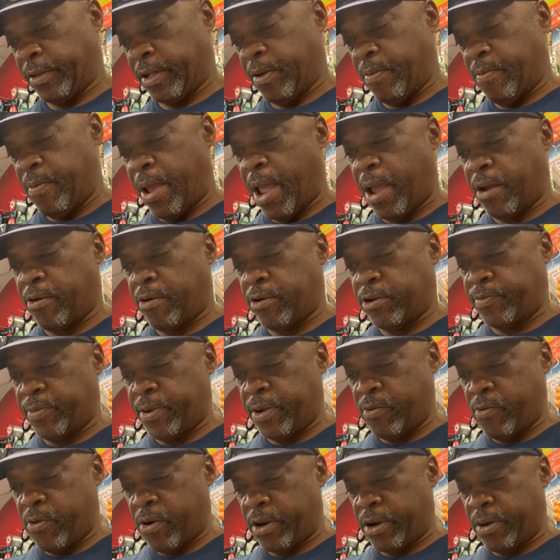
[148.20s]
Mackerel's
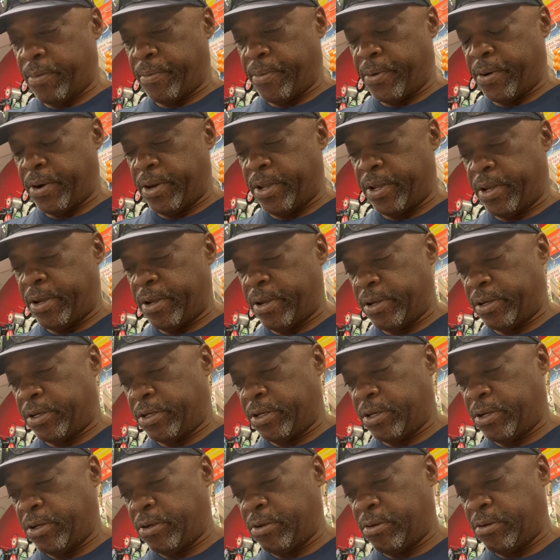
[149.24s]
been working pretty good
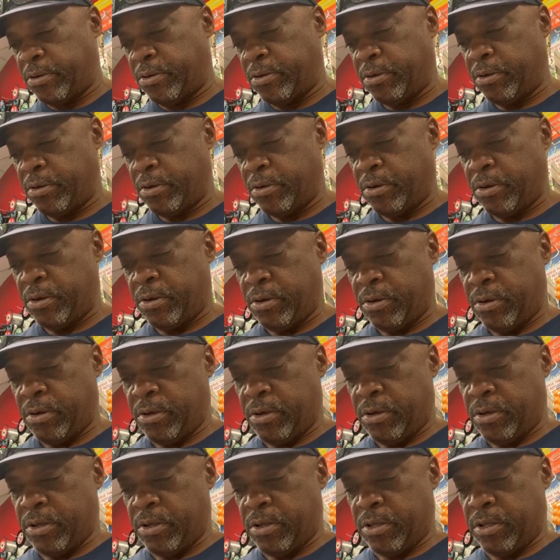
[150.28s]
too.
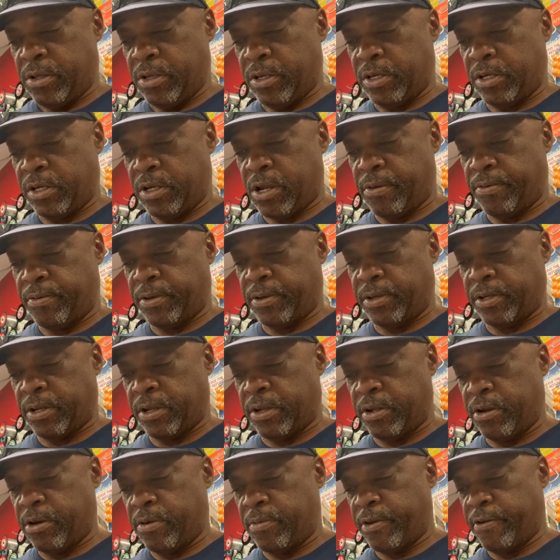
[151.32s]
This stuff is a
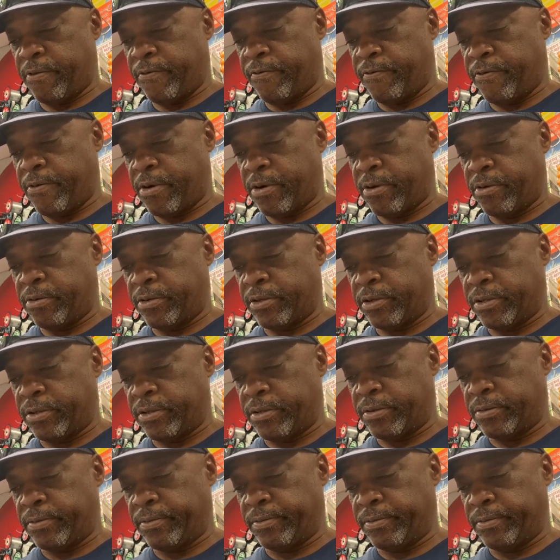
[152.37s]
little bit frozen.